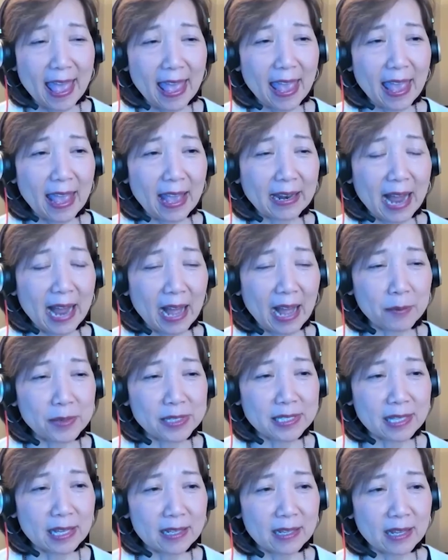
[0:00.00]
And I
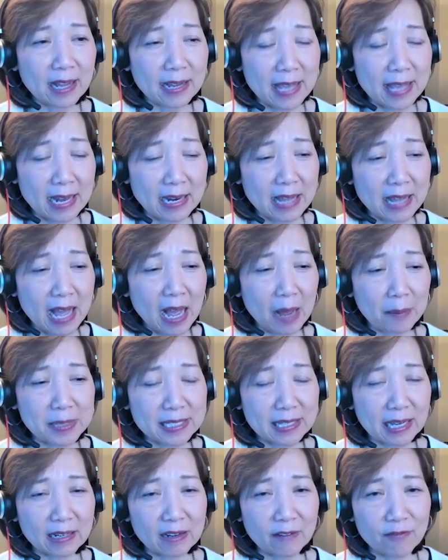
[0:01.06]
was then again in the
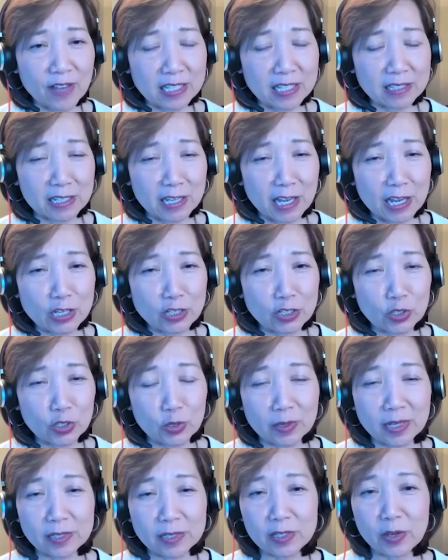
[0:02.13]
homicide investigations
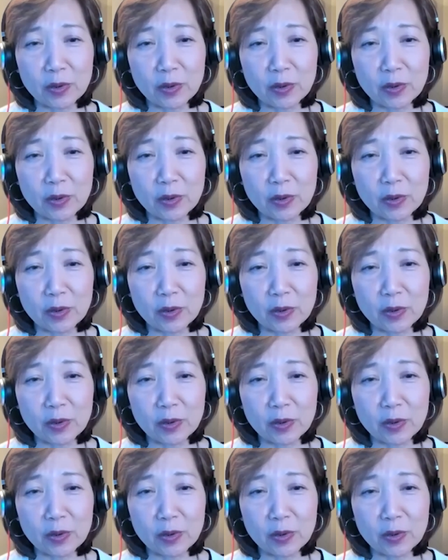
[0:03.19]
unit.